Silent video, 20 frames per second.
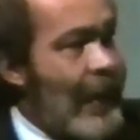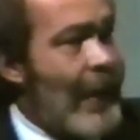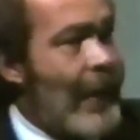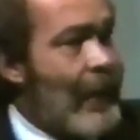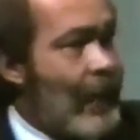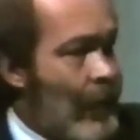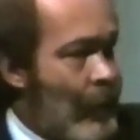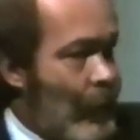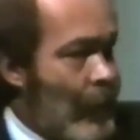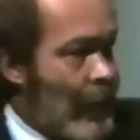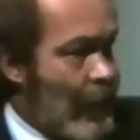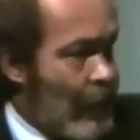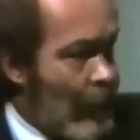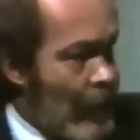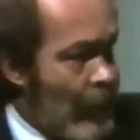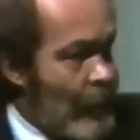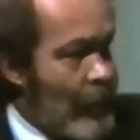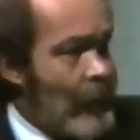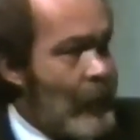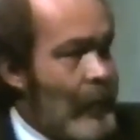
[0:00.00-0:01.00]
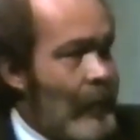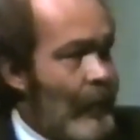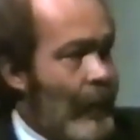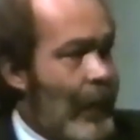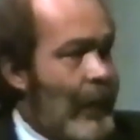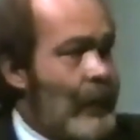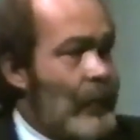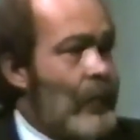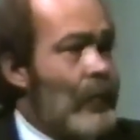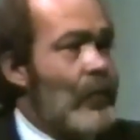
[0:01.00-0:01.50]
anything on this
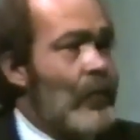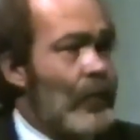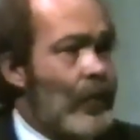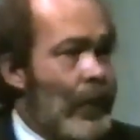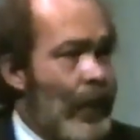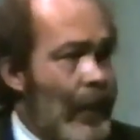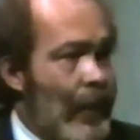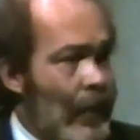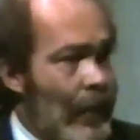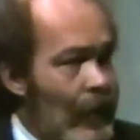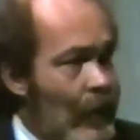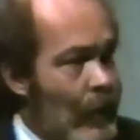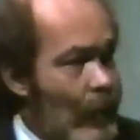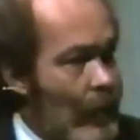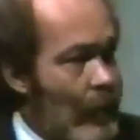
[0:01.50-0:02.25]
device that you can in your